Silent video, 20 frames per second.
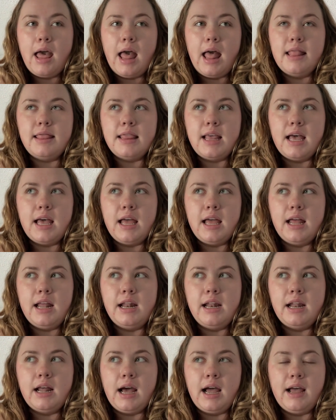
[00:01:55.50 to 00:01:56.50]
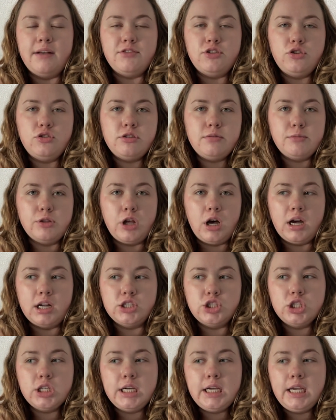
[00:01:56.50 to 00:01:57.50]
and then I have to do some
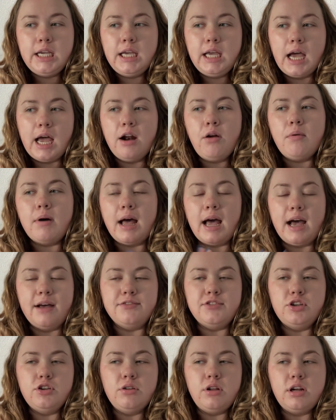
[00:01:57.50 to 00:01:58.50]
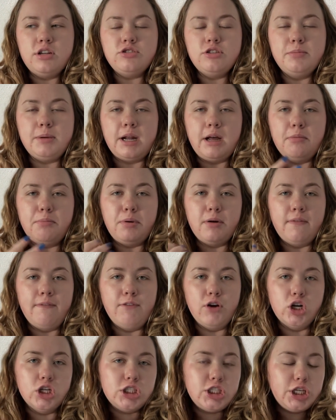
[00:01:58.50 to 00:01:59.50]
laundry. I don't have to do laundry, but I
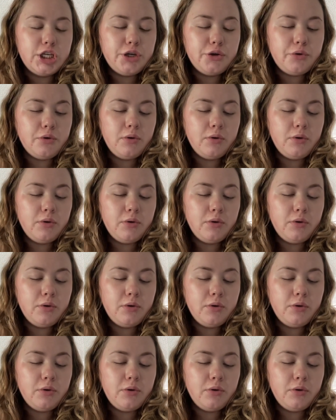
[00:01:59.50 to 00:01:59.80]
prefer to.